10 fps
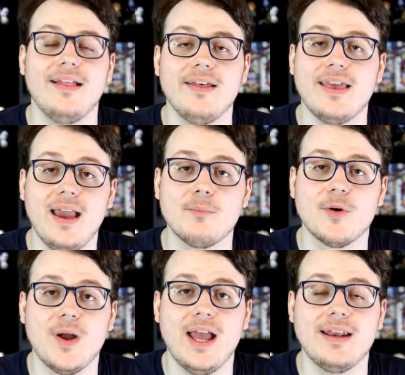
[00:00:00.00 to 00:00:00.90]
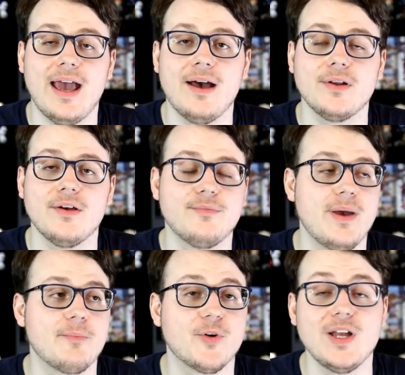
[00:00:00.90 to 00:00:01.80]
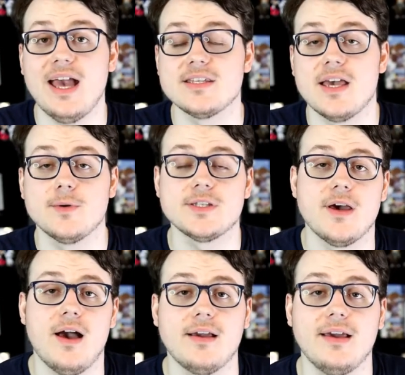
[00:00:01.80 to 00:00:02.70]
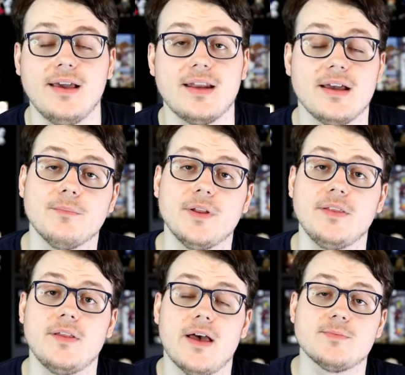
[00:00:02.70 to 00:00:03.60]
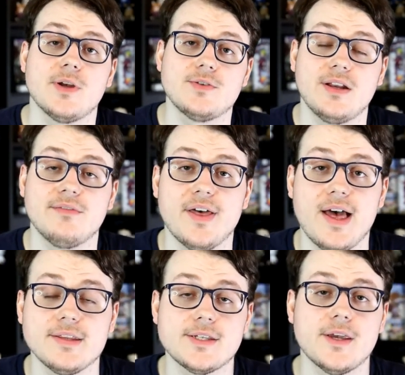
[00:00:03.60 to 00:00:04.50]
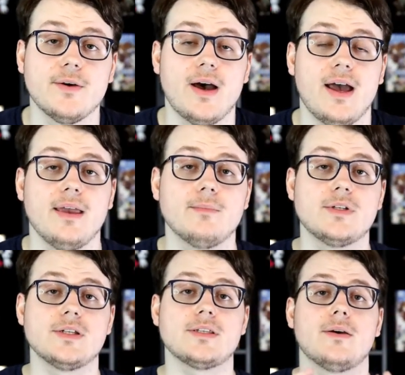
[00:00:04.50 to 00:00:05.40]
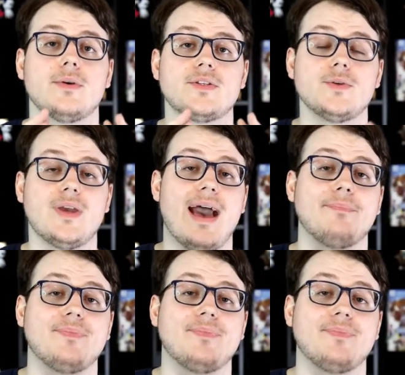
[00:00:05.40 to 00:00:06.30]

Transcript: the camera ran out of memory as I was talking, and I completely lost my train of thought, so I am just going to cap this.